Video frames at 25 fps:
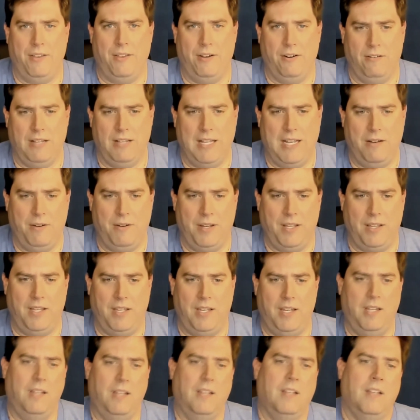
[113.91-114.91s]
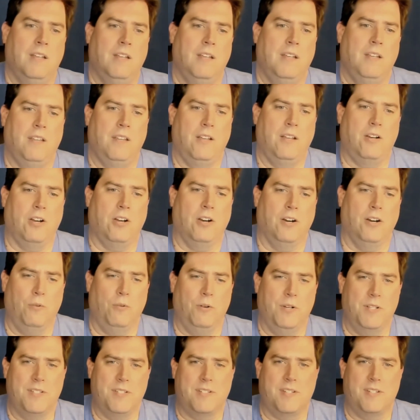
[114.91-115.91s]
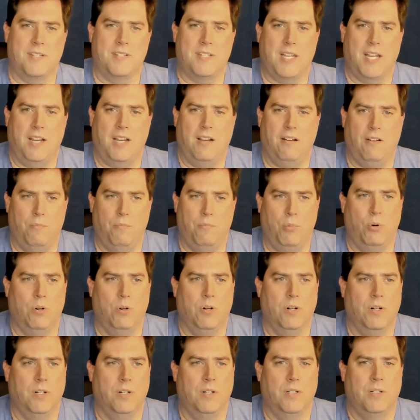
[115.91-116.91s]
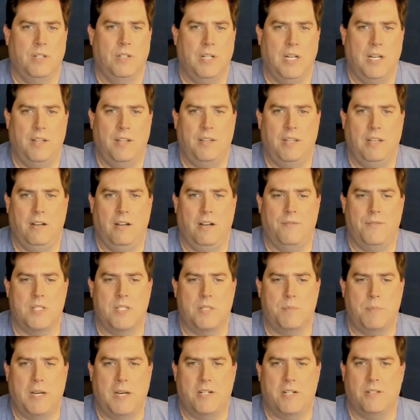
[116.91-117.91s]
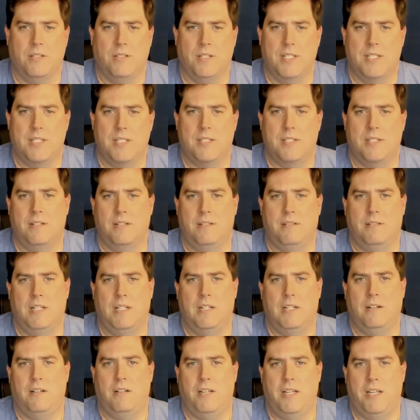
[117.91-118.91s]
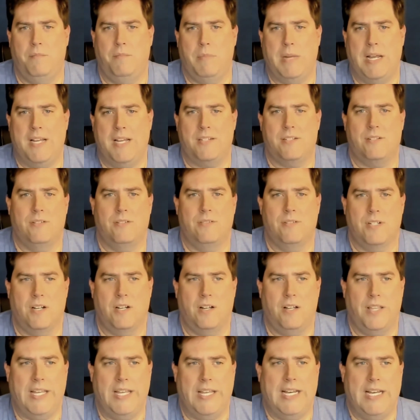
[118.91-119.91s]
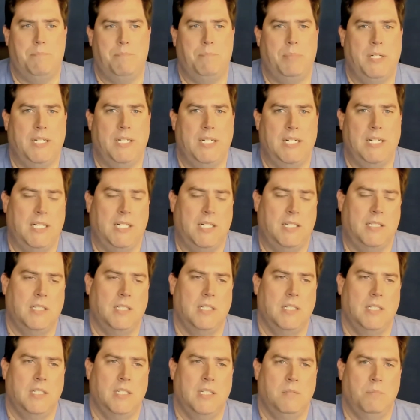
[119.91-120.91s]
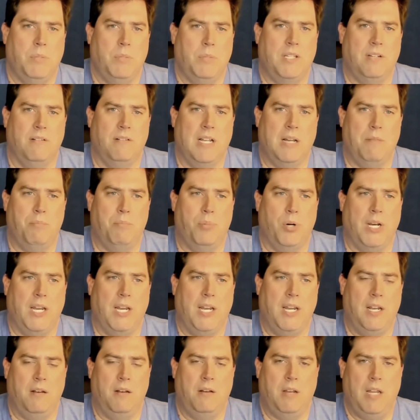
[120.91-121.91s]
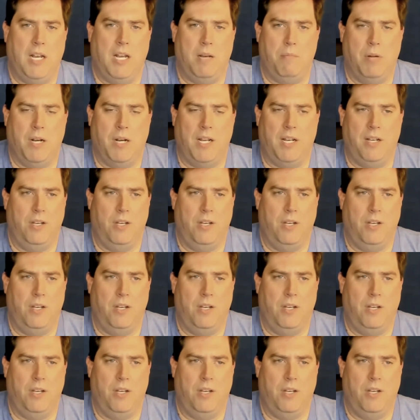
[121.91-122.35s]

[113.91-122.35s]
They're allowing the current ones to stay on board, the office specialists and masters and all that, but they're not bringing it anybody